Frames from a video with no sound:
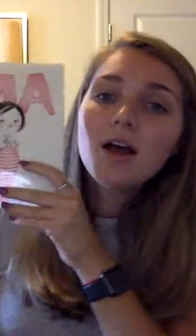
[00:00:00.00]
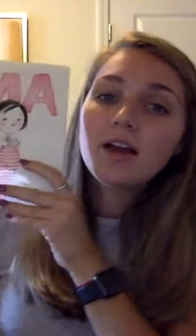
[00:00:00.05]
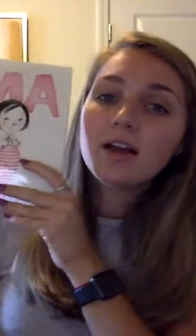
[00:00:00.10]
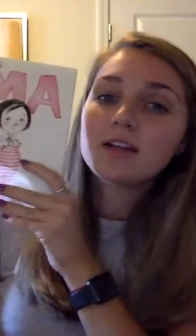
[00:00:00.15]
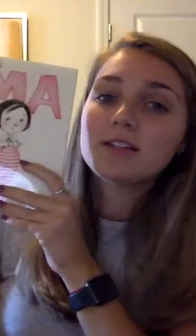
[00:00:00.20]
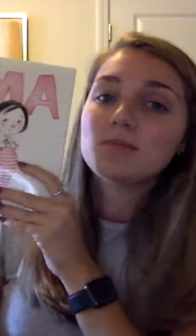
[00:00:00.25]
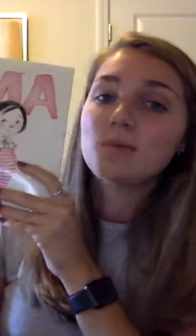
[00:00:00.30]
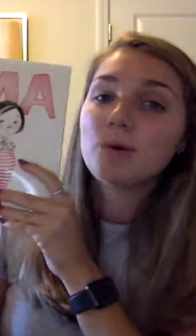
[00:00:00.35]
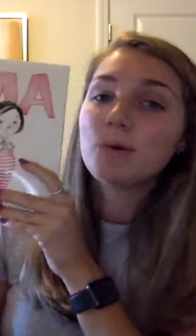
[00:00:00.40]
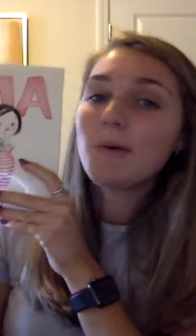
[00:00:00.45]

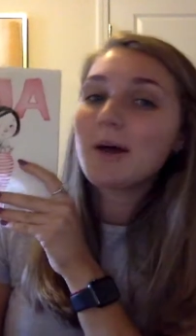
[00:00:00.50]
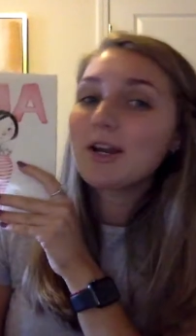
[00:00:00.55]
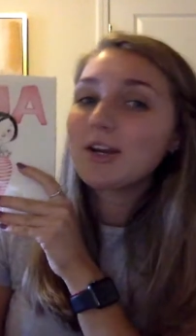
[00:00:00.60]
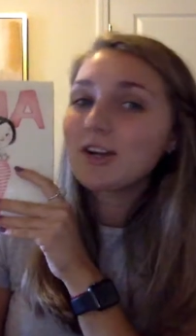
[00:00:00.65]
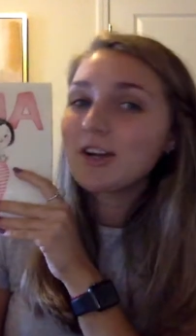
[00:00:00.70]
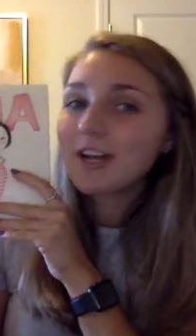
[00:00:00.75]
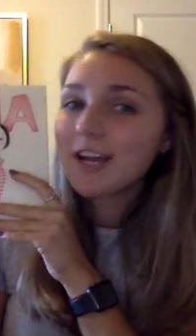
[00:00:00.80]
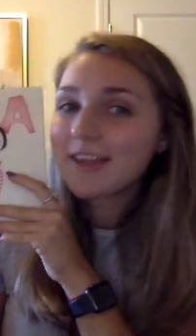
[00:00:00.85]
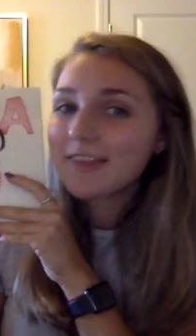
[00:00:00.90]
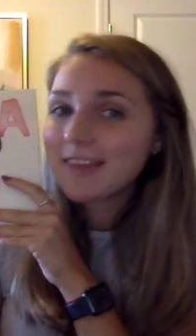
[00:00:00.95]
because we're
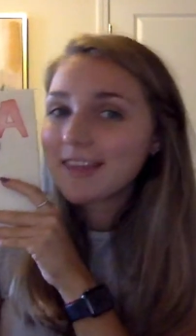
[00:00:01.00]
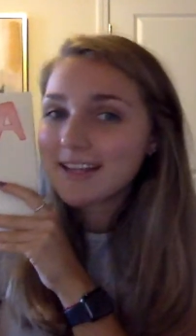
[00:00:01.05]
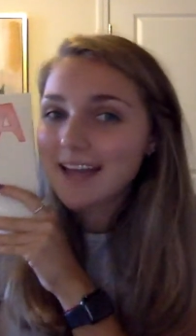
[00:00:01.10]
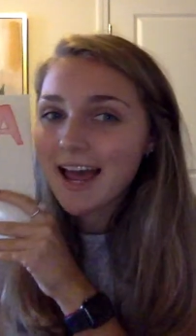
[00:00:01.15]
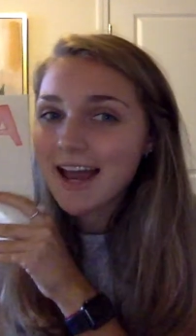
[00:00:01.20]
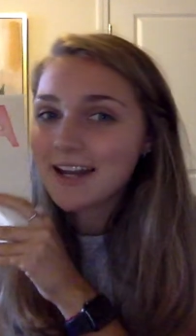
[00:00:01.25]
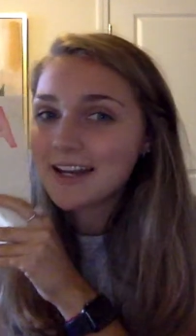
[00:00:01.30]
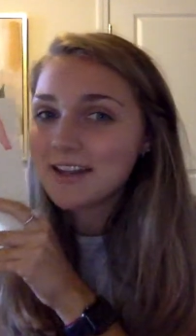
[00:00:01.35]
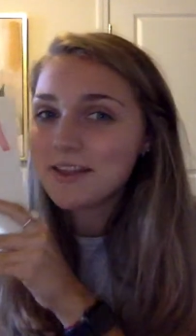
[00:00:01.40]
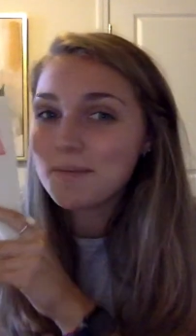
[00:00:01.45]
wondering at the
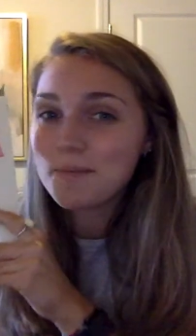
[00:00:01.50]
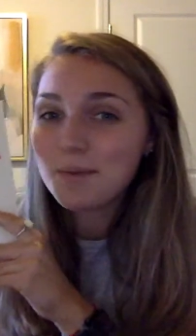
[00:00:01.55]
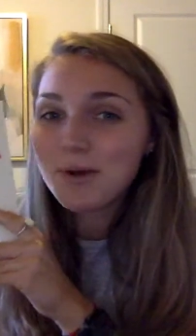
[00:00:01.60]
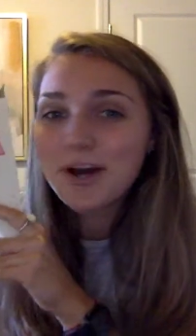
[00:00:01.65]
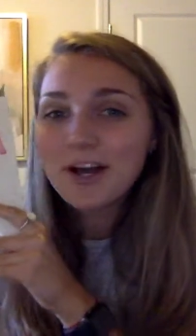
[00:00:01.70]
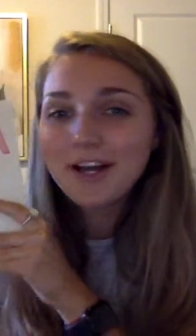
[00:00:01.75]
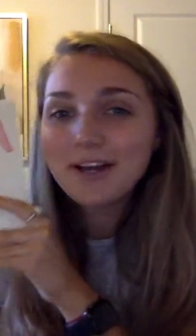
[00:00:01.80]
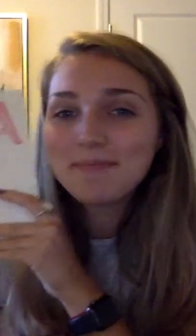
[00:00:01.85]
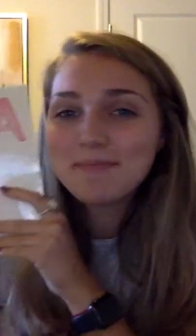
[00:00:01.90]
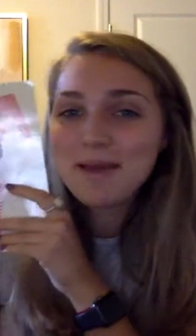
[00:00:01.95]
end of the
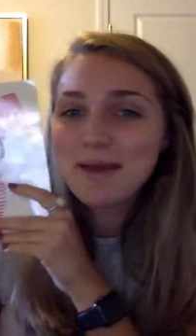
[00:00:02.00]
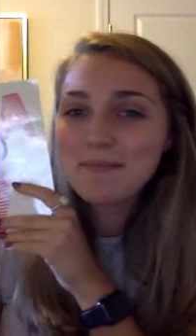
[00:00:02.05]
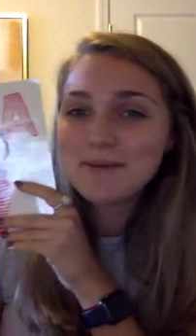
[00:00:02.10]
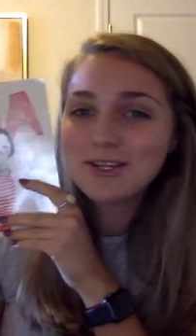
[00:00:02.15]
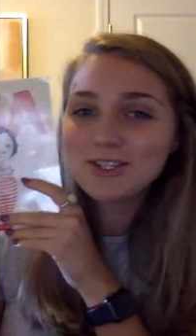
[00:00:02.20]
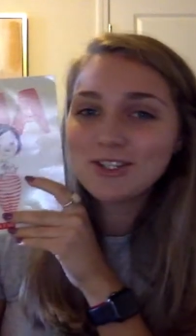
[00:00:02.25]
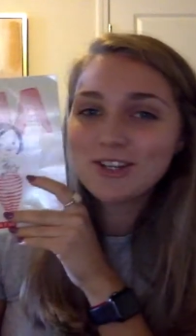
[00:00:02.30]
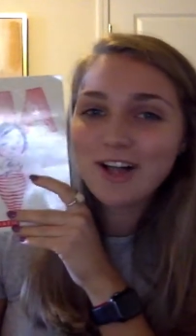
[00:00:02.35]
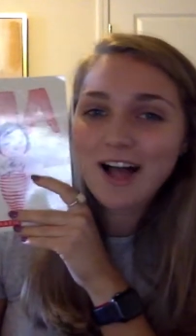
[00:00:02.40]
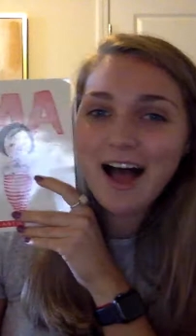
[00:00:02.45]
book, maybe
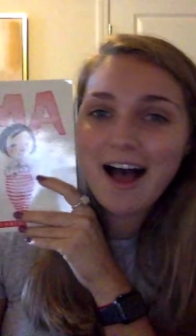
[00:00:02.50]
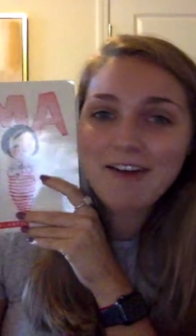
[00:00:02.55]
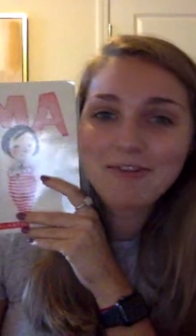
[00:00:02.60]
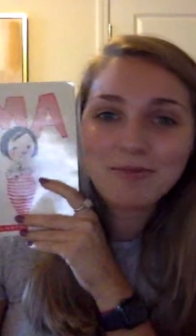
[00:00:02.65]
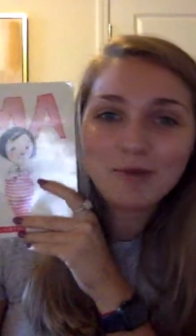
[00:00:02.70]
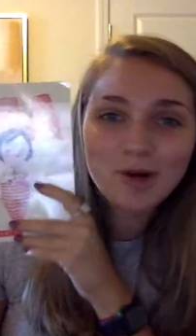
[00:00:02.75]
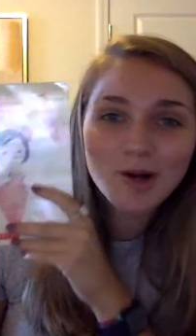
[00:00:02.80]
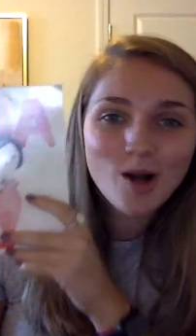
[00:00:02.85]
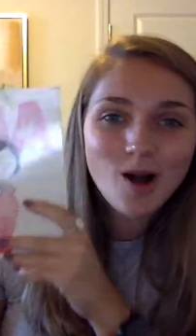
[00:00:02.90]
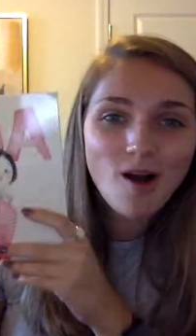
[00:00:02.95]
she'll have
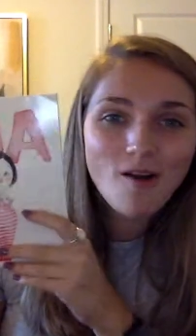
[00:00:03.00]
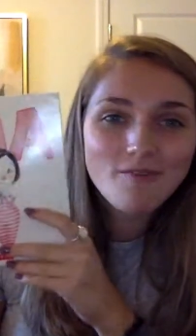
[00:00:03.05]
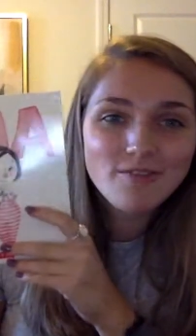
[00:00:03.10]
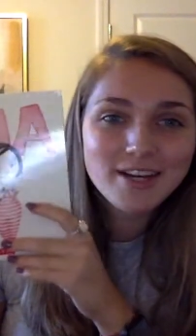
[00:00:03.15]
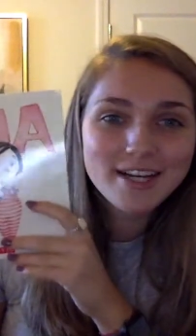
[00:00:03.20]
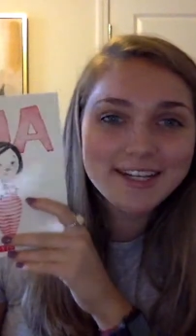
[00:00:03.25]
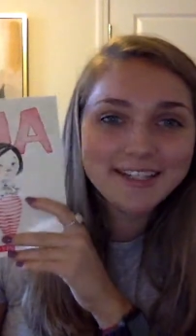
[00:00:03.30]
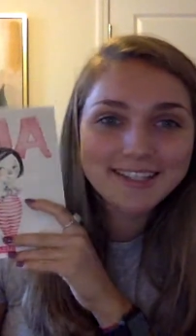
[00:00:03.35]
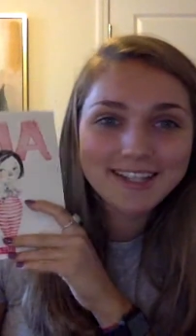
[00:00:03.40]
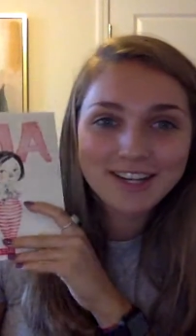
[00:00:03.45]
more
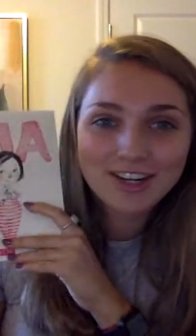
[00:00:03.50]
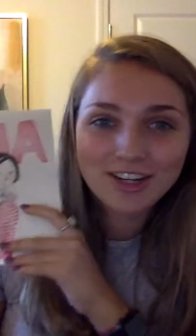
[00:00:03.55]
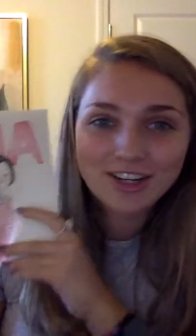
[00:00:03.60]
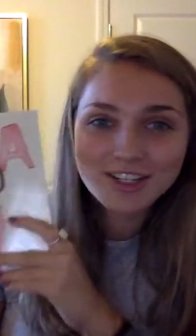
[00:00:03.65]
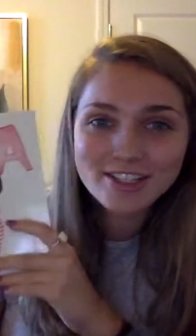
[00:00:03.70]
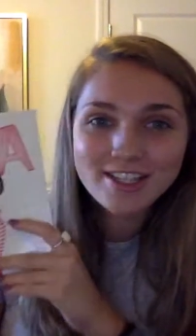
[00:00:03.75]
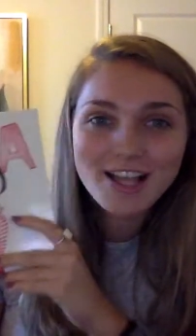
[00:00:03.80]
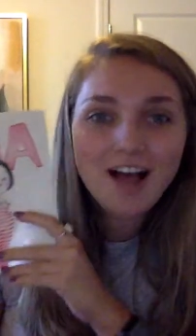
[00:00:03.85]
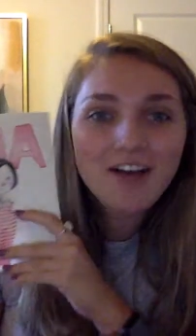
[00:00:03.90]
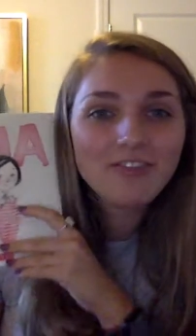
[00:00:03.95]
confidence in
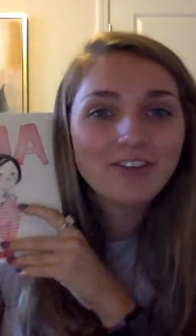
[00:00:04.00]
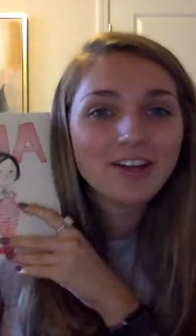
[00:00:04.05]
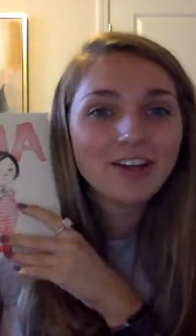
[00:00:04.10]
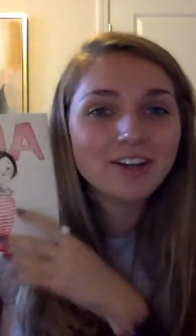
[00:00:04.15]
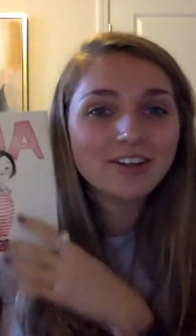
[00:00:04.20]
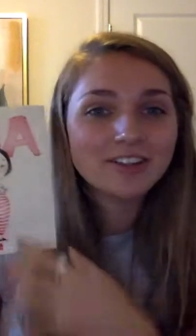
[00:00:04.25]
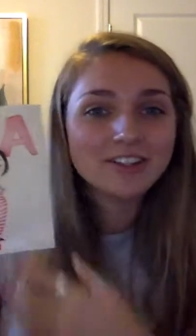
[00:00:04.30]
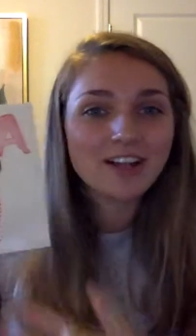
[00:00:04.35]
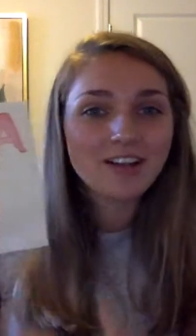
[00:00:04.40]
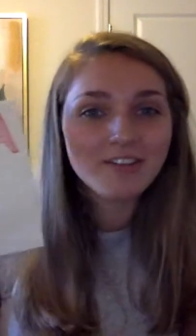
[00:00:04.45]
herself, in
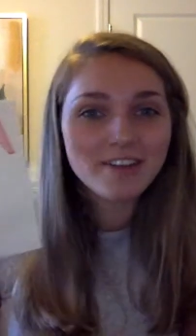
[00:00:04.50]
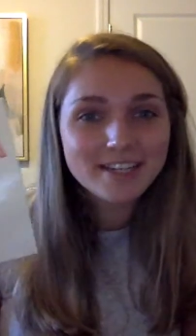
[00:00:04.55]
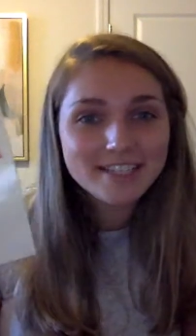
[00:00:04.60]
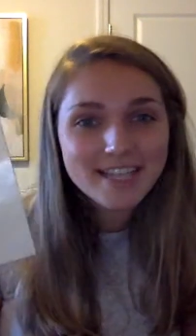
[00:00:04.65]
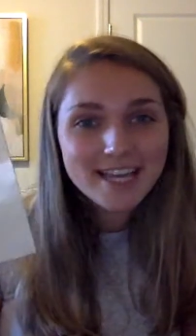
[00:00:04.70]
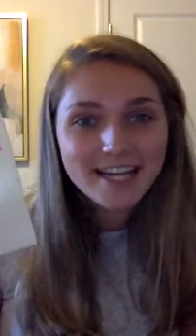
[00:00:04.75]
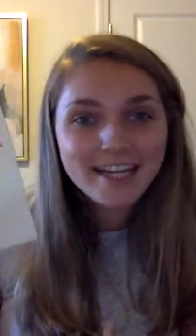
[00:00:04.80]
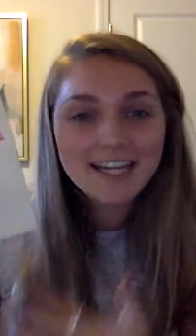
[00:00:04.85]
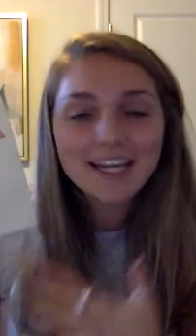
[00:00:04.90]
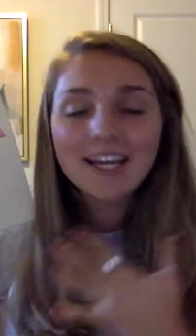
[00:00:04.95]
her self
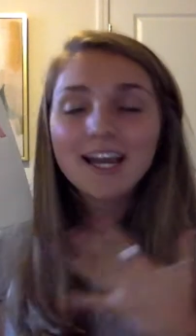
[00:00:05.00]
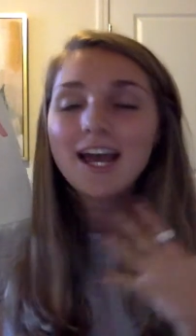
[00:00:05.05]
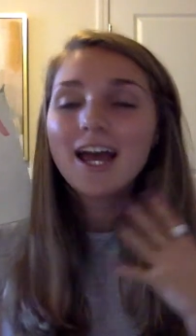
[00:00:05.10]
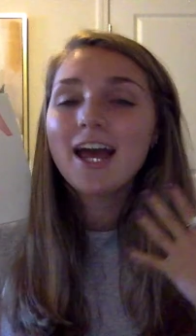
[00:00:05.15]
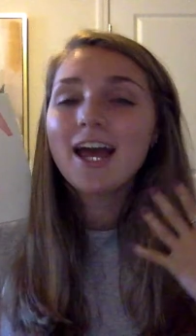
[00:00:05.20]
identity,